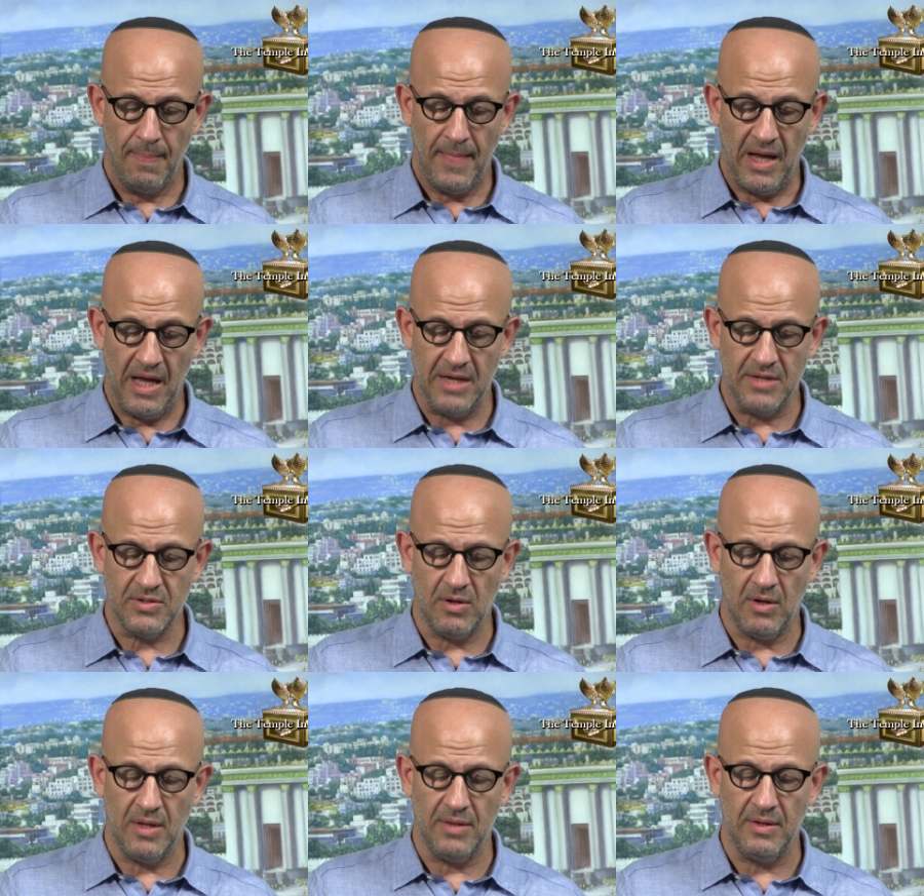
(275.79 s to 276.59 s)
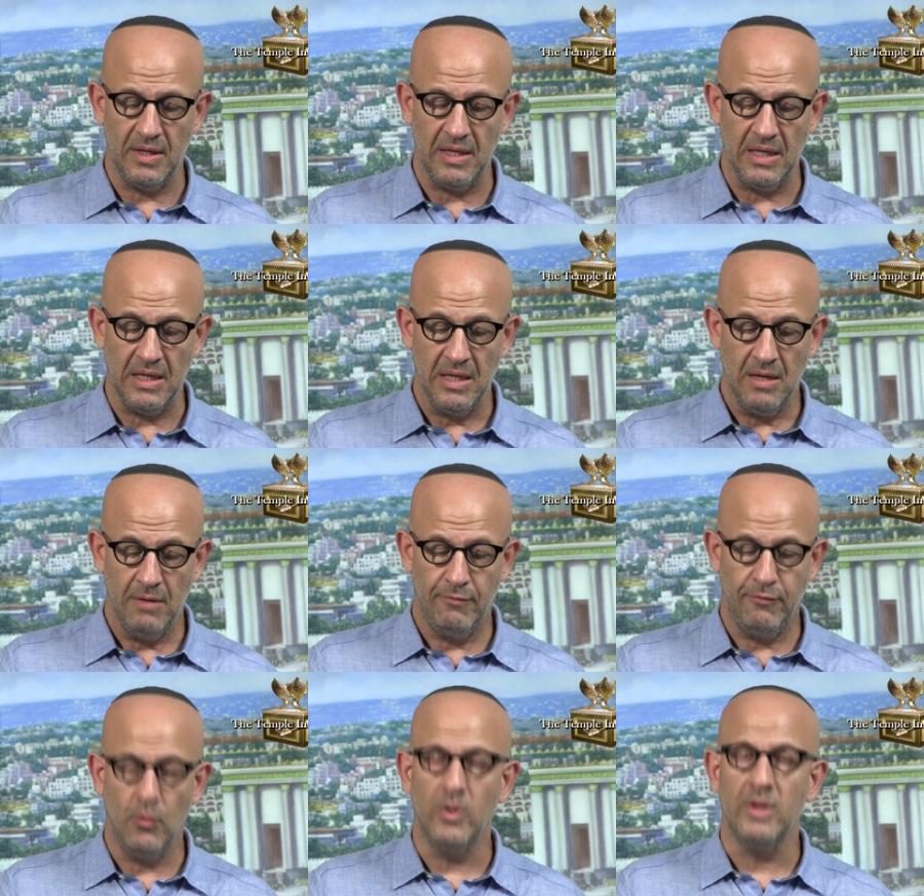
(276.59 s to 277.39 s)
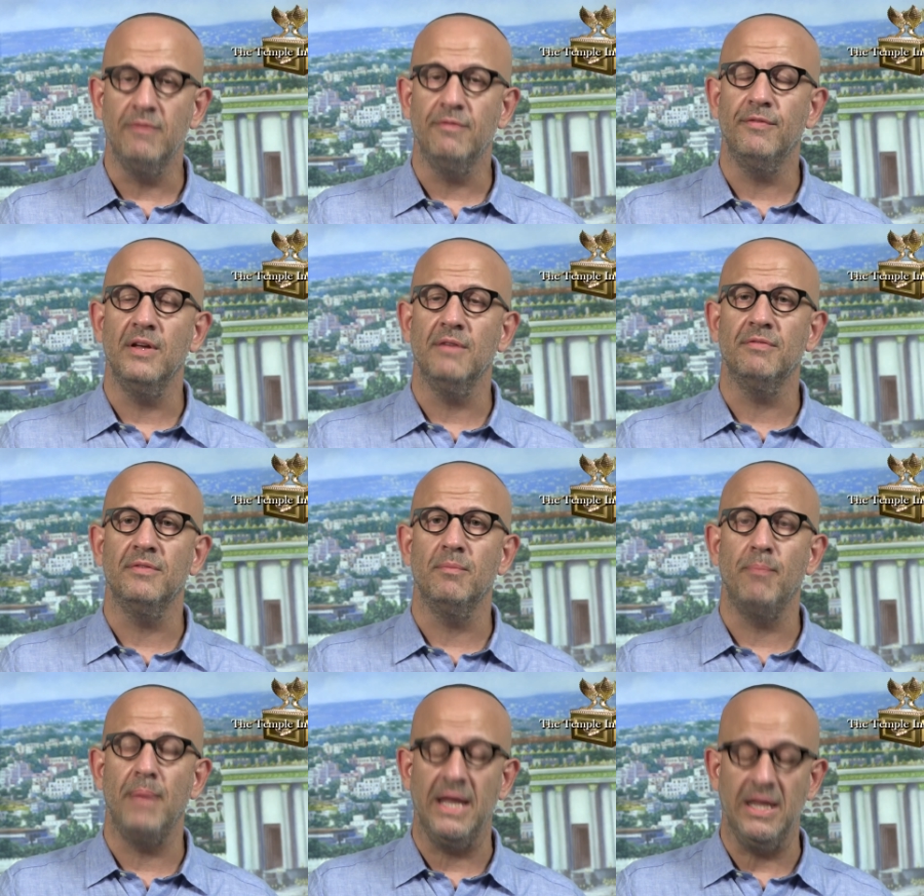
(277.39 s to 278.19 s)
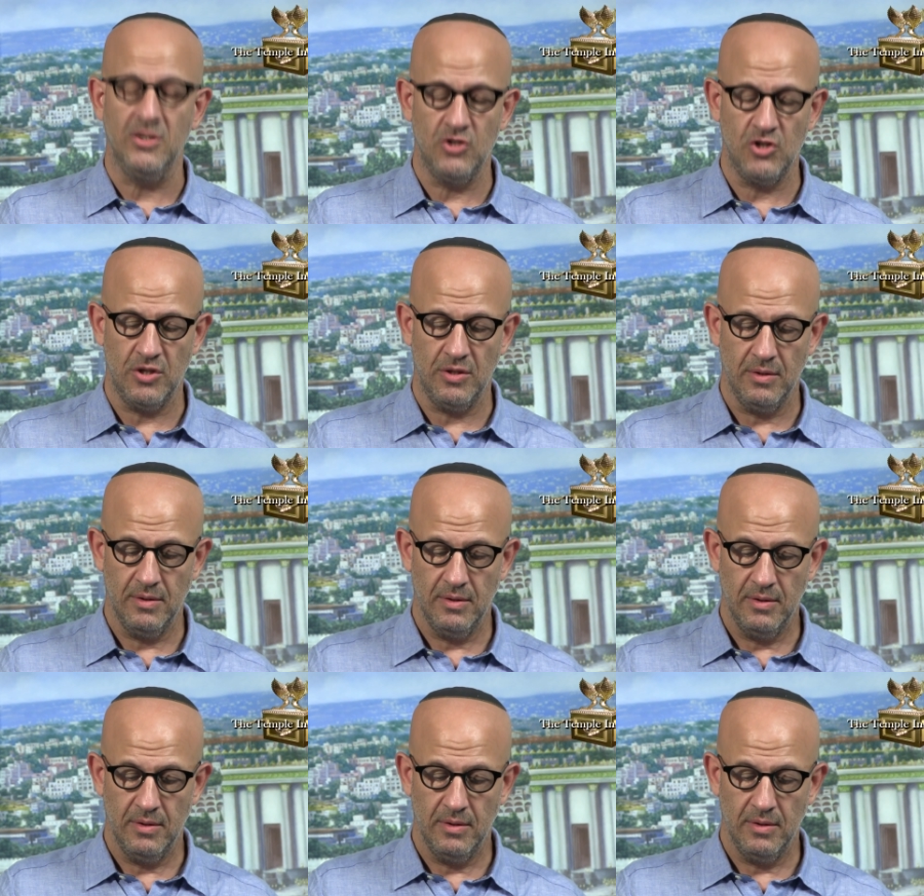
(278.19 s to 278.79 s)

And it's on the 45th page.